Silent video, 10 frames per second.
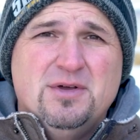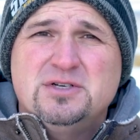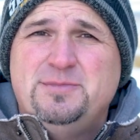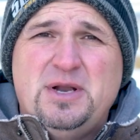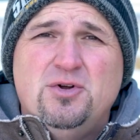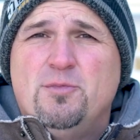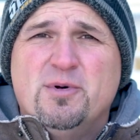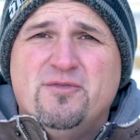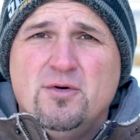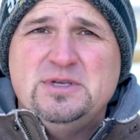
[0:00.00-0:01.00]
There's been no
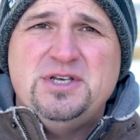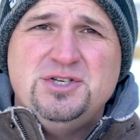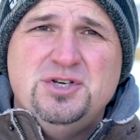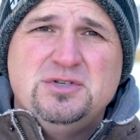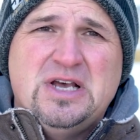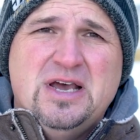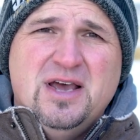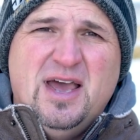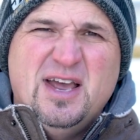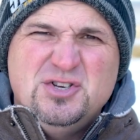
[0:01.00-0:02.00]
performance issues
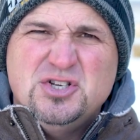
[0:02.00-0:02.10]
and